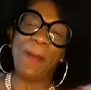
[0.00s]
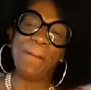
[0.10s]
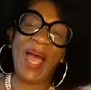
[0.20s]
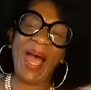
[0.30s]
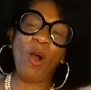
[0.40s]

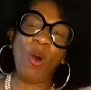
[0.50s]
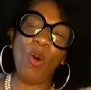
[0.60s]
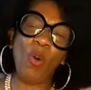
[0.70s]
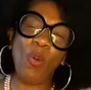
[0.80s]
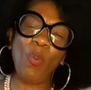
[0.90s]

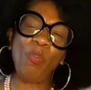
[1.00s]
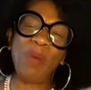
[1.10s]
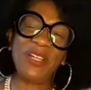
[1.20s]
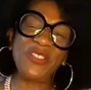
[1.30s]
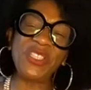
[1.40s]
how
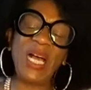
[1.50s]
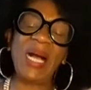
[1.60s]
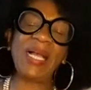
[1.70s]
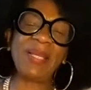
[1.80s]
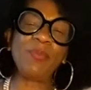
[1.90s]
much
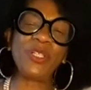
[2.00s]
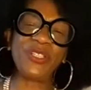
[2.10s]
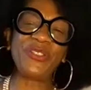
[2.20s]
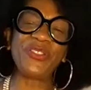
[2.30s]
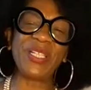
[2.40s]
time would
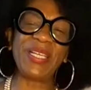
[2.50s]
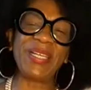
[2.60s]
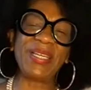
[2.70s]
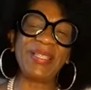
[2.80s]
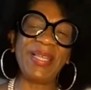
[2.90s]
you
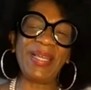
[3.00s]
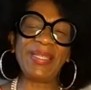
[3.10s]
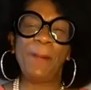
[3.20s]
say that